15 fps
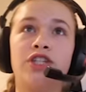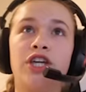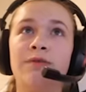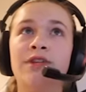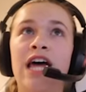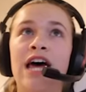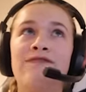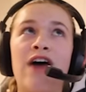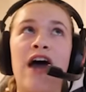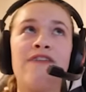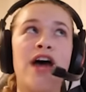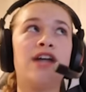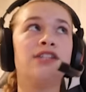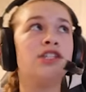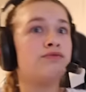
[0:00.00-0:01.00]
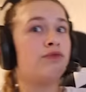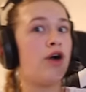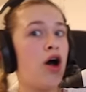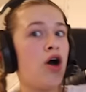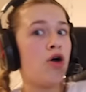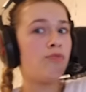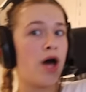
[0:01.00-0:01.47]
Give me that 5,000
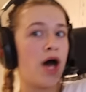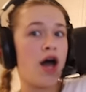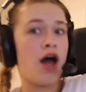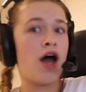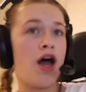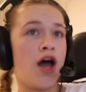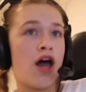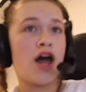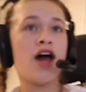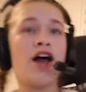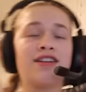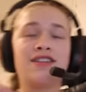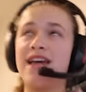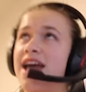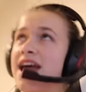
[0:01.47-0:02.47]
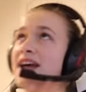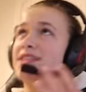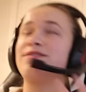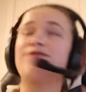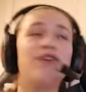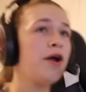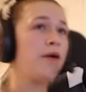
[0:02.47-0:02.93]
Robux!
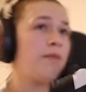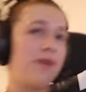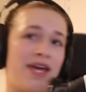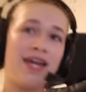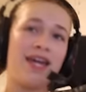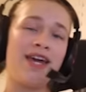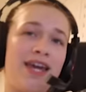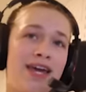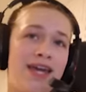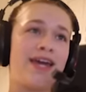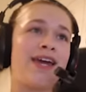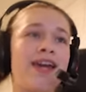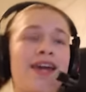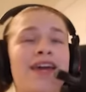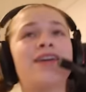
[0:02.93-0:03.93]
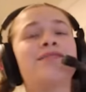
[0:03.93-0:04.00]
It's for me!